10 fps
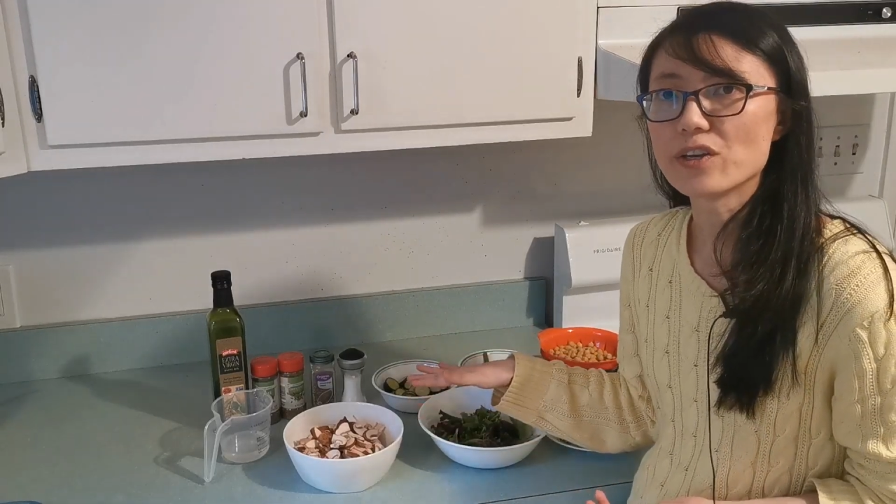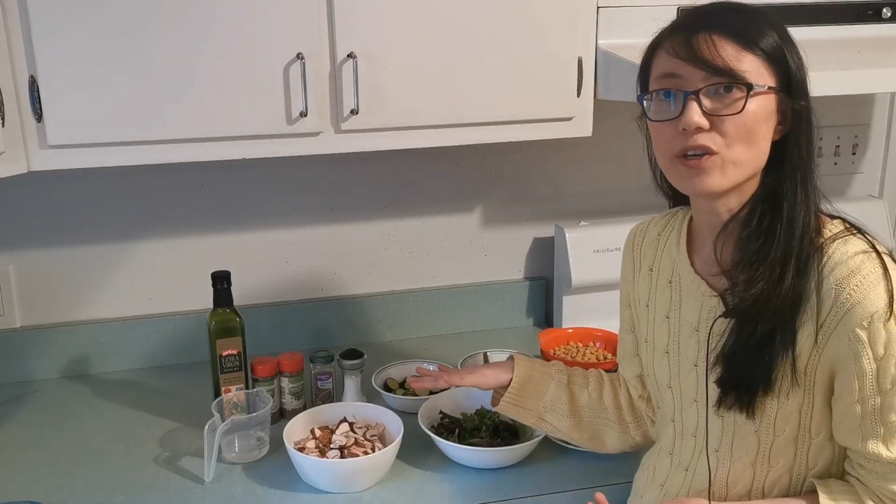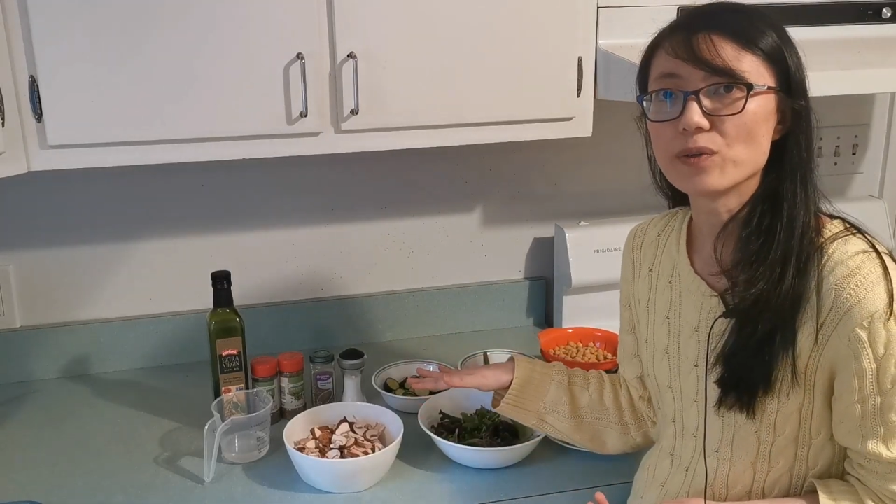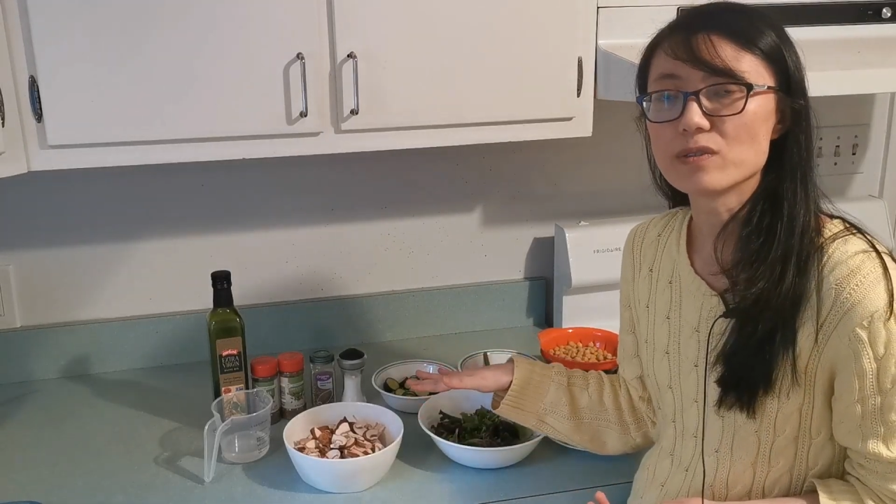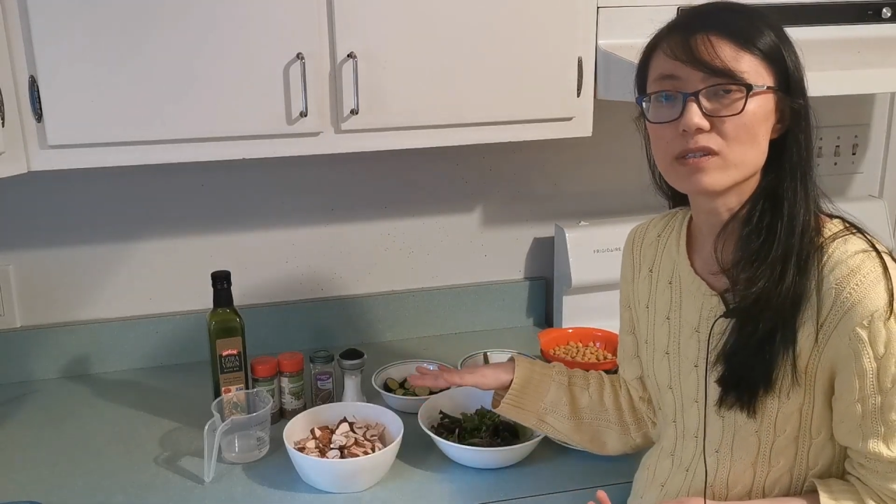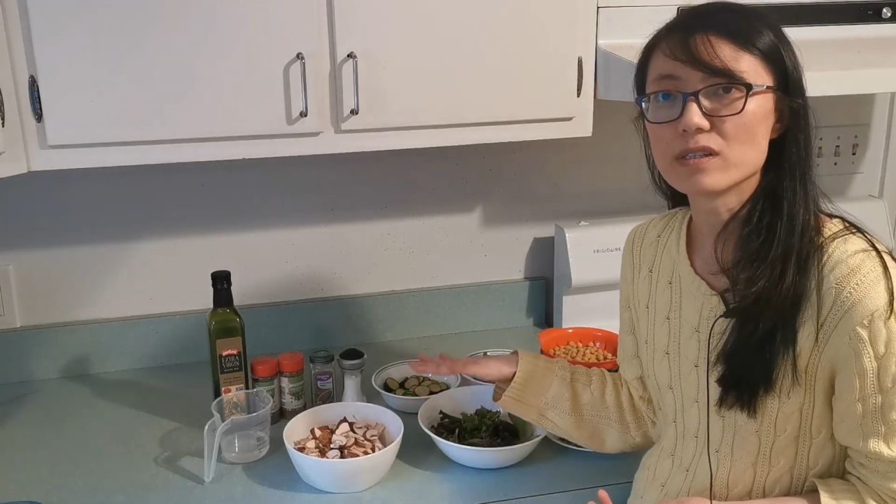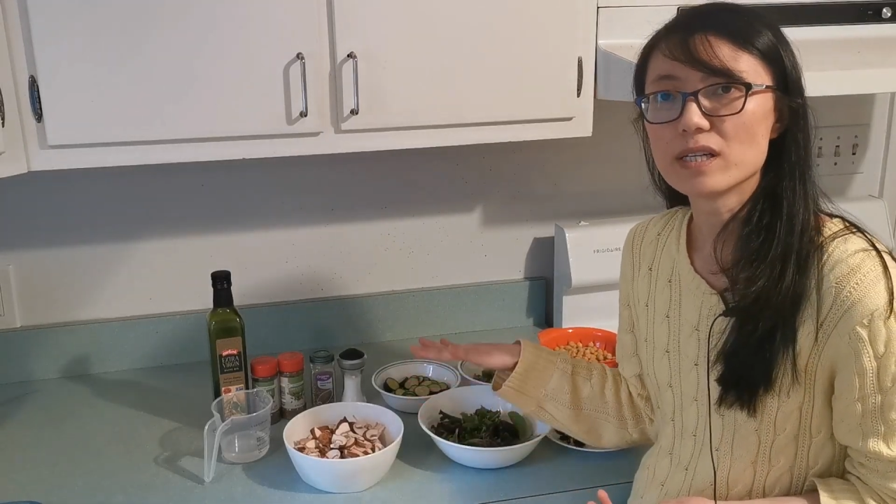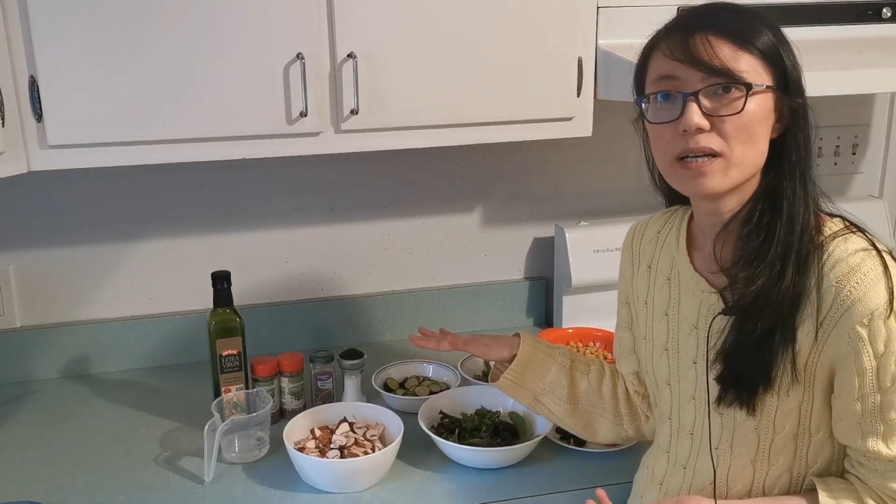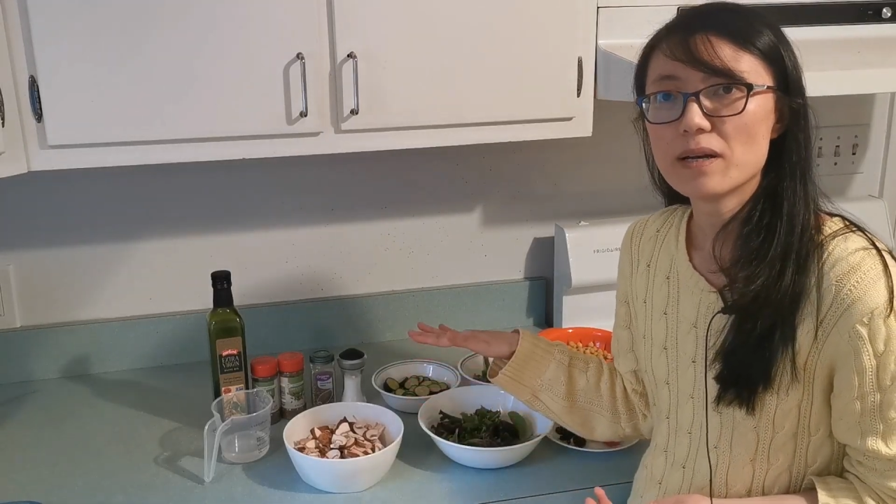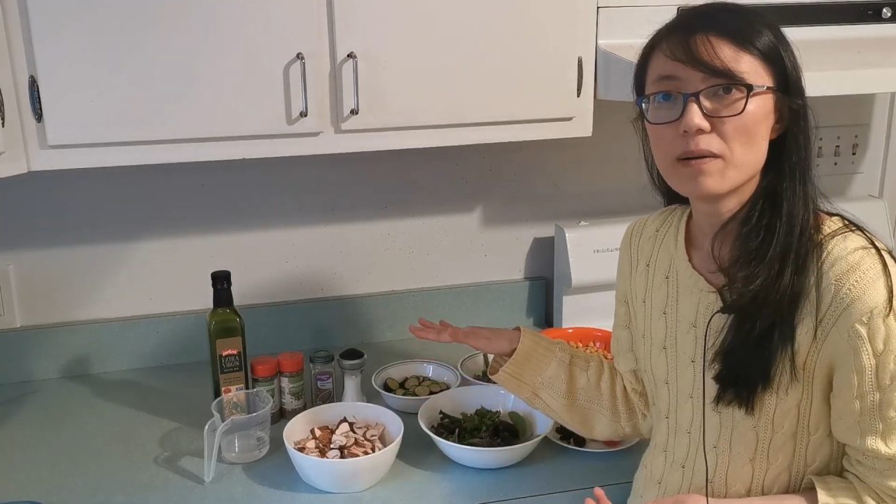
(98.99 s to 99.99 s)
use
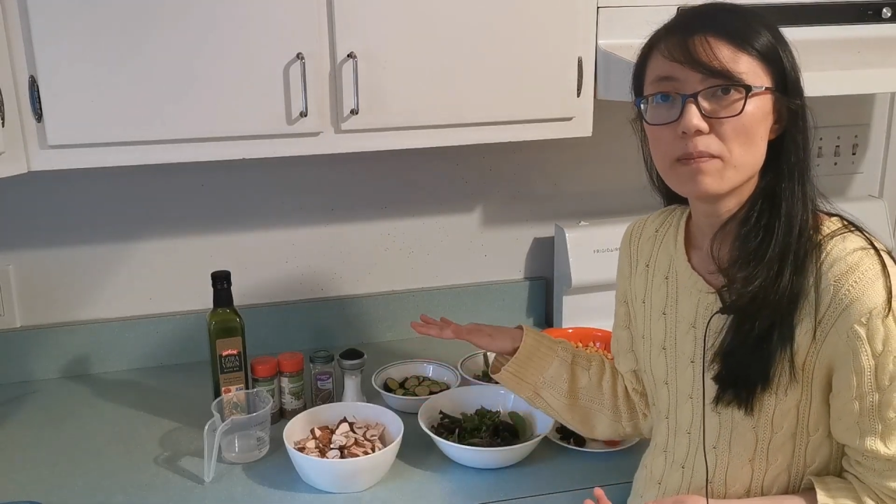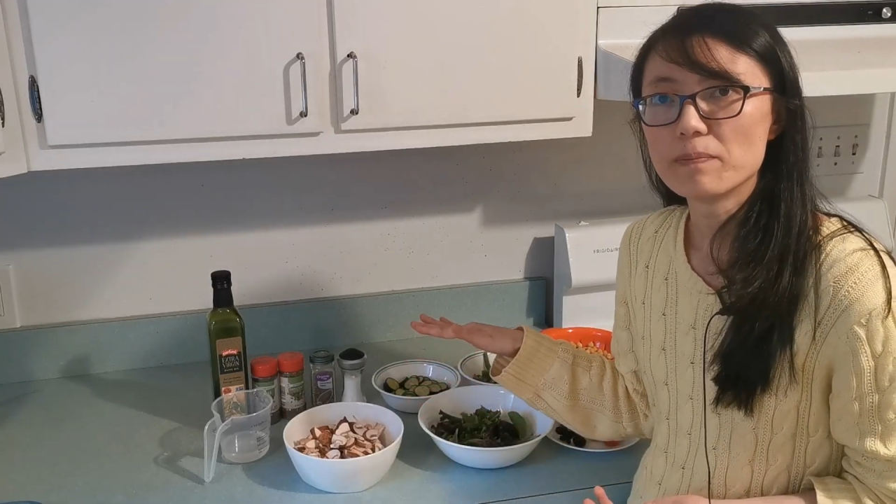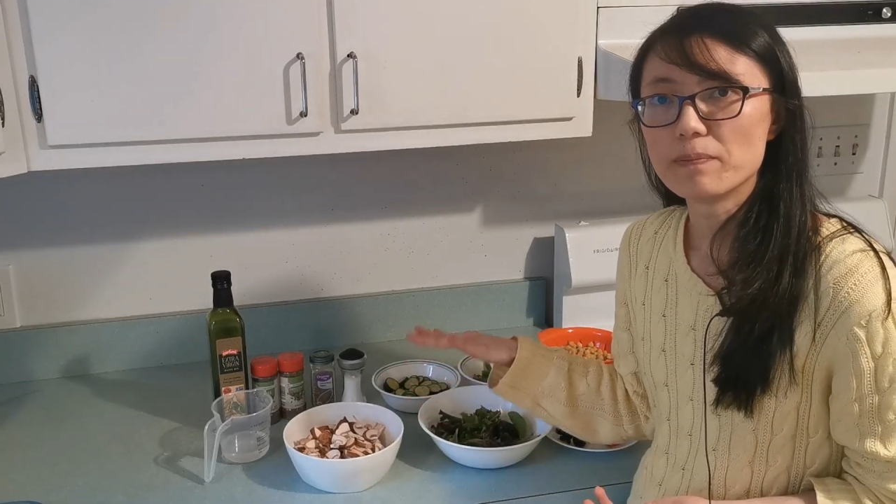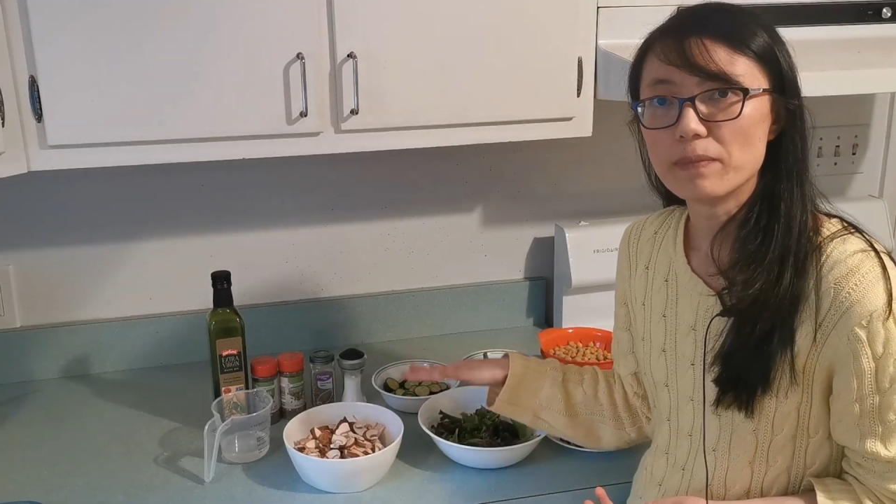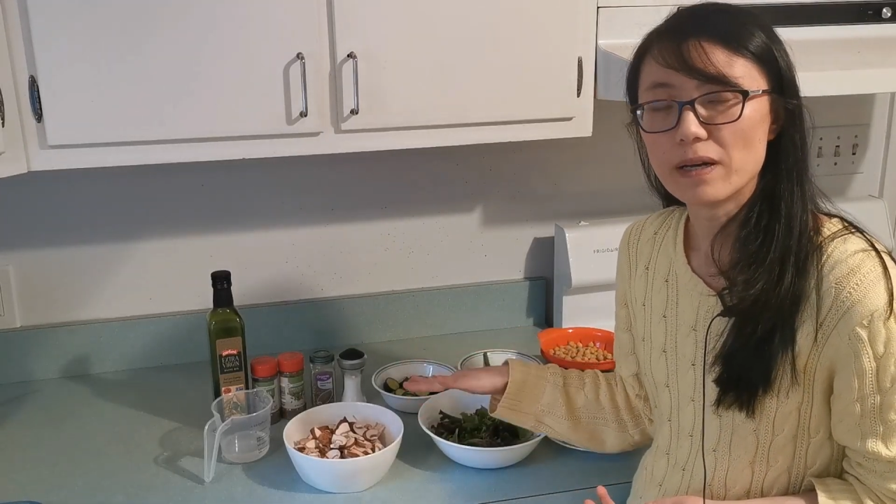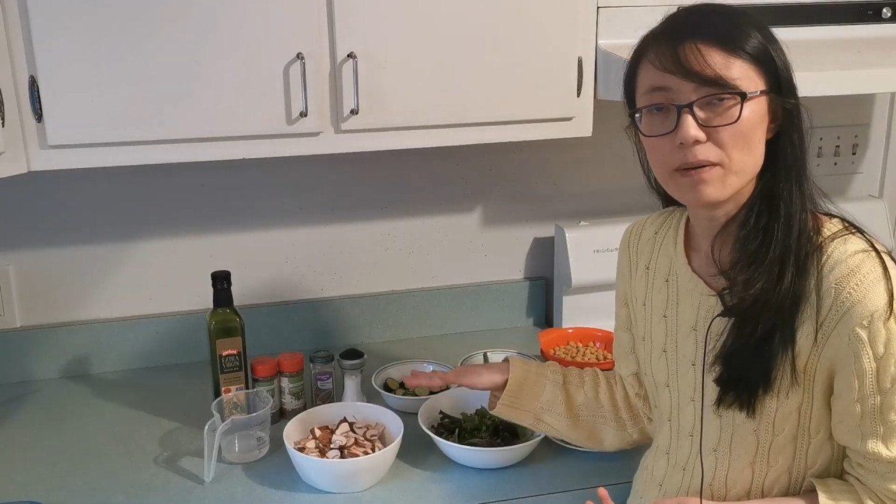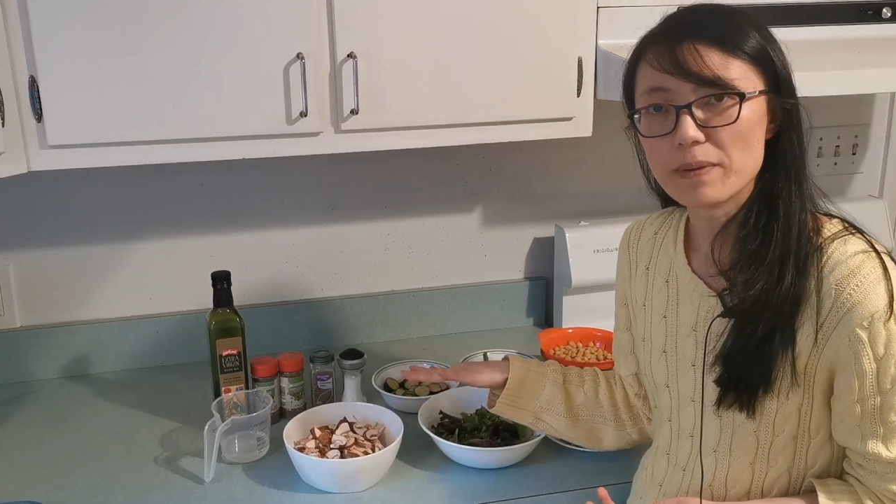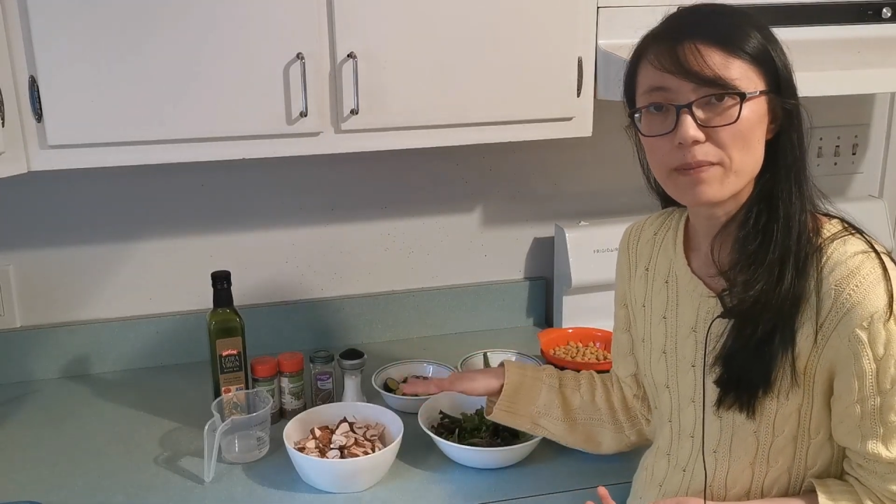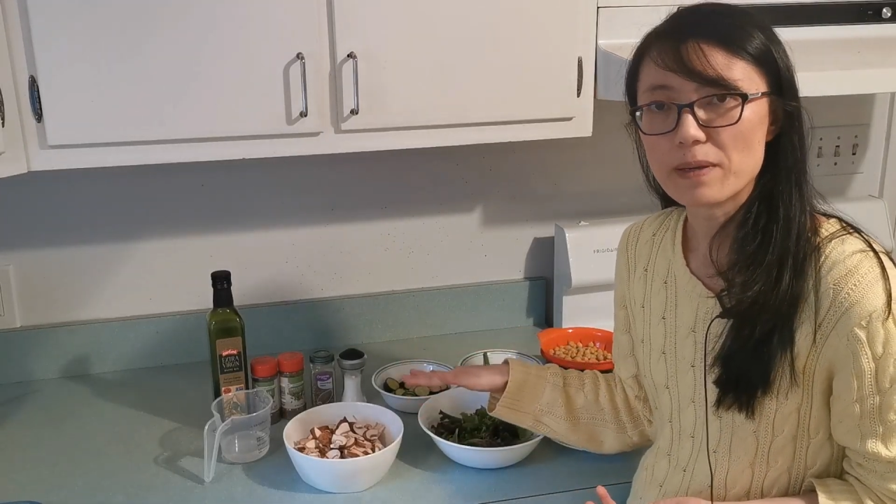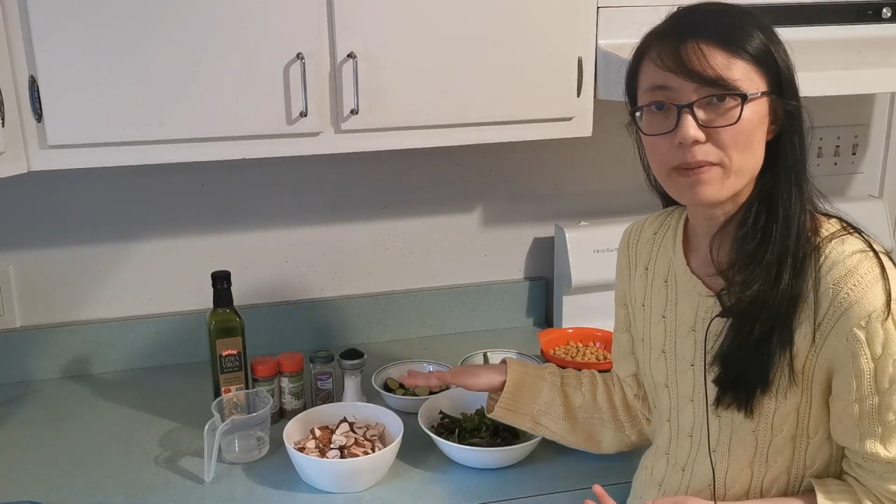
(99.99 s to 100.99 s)
baby